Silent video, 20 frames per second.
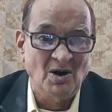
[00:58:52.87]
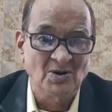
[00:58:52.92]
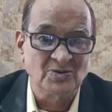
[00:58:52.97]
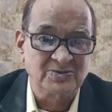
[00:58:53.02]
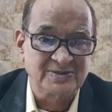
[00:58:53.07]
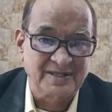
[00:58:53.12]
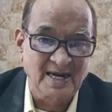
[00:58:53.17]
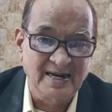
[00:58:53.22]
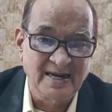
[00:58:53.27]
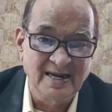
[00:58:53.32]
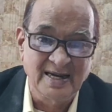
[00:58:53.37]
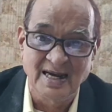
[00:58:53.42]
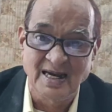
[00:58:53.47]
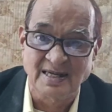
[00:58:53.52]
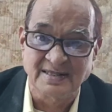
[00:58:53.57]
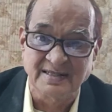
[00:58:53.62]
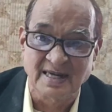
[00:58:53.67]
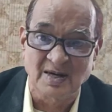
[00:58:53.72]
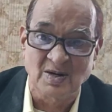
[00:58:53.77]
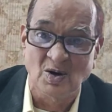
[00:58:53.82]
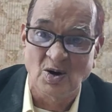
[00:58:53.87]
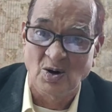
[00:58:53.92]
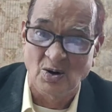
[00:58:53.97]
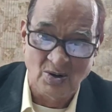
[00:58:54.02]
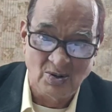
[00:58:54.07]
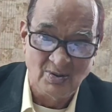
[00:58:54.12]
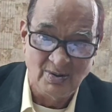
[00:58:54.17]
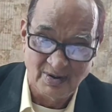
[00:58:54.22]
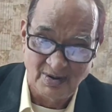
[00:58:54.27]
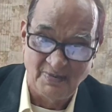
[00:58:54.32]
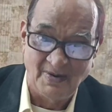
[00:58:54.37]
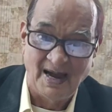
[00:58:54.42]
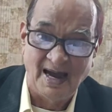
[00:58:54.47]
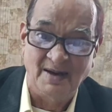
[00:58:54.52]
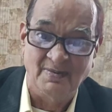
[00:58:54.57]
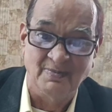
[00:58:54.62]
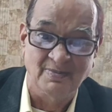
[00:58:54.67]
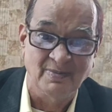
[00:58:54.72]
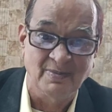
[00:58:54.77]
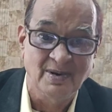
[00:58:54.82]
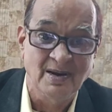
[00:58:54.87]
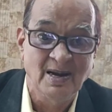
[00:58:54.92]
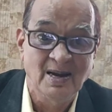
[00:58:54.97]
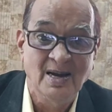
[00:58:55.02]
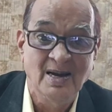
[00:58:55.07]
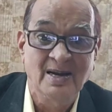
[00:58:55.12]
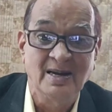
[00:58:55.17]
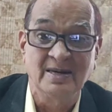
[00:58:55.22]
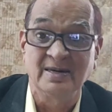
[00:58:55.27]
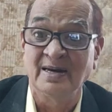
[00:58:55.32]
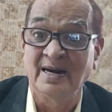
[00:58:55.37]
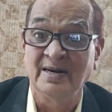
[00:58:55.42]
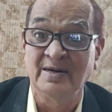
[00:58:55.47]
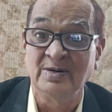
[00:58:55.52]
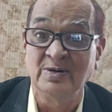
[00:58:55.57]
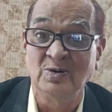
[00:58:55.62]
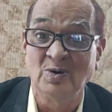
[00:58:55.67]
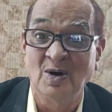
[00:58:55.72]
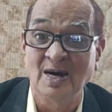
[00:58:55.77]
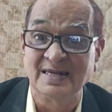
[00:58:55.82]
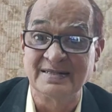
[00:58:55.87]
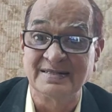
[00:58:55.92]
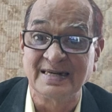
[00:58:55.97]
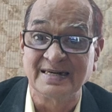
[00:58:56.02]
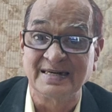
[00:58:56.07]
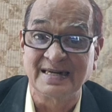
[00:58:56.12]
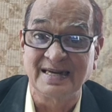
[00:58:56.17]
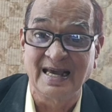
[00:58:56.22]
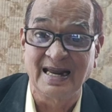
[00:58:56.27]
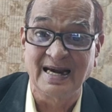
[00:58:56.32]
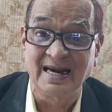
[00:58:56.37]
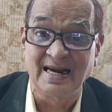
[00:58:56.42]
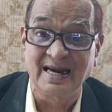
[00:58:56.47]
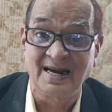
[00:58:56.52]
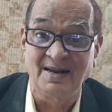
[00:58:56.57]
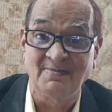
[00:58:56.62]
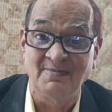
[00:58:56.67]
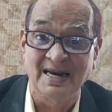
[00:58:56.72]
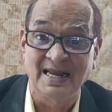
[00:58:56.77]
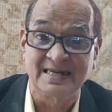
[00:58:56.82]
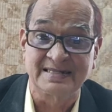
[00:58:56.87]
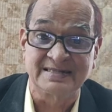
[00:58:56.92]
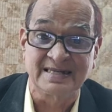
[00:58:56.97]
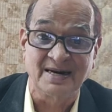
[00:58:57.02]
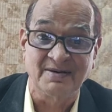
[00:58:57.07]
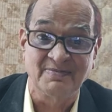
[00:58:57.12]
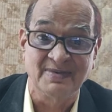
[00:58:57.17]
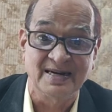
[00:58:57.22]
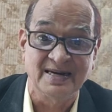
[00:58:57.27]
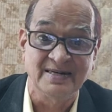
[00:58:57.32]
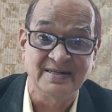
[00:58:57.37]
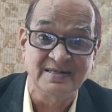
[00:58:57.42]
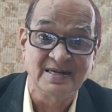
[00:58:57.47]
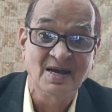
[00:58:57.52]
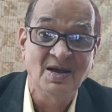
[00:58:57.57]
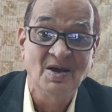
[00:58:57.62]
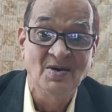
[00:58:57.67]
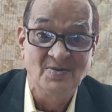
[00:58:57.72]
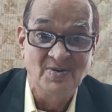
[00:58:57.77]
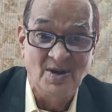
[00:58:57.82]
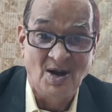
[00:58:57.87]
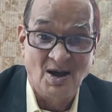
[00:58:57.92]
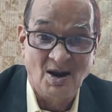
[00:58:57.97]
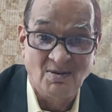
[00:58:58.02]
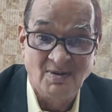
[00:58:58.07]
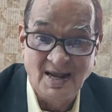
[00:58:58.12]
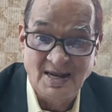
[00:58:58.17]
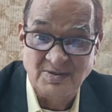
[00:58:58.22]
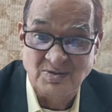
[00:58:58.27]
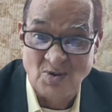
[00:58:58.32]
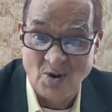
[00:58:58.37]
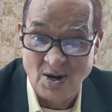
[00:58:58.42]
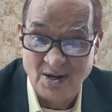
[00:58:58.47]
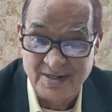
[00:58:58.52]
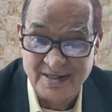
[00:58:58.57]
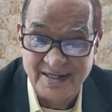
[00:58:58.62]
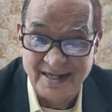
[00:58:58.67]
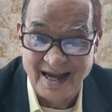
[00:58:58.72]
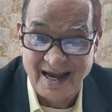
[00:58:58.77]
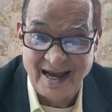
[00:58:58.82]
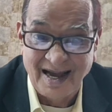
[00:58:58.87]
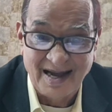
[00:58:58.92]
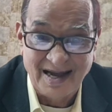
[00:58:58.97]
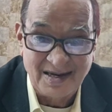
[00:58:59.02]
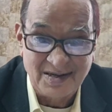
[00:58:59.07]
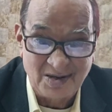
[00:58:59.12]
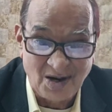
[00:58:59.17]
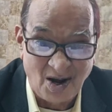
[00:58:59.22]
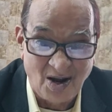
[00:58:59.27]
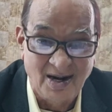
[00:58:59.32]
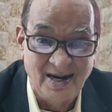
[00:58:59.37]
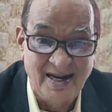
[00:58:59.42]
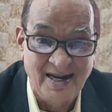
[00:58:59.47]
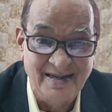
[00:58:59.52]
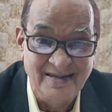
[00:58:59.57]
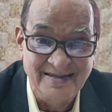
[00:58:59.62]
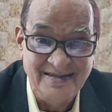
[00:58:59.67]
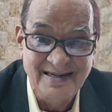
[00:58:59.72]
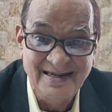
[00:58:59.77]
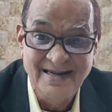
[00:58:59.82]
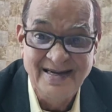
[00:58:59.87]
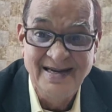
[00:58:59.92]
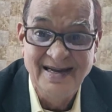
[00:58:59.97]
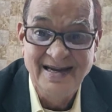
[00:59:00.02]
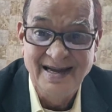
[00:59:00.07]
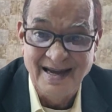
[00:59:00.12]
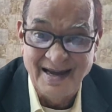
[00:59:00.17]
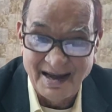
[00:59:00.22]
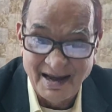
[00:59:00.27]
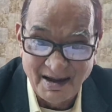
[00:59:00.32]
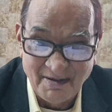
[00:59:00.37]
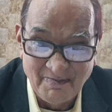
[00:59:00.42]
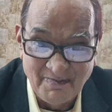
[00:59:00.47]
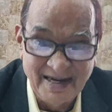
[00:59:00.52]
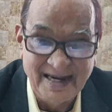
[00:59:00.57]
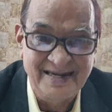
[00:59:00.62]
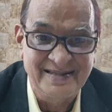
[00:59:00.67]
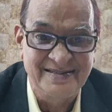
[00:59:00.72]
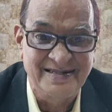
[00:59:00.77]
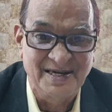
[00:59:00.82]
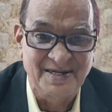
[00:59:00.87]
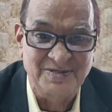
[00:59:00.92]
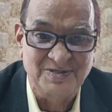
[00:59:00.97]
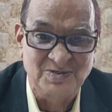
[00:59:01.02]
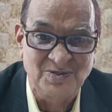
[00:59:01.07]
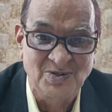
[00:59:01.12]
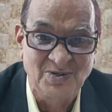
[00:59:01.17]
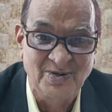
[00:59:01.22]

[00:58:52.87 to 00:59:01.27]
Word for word: About three years ago, if I am in a university LLM lecture means, we always go to the college uh, meet the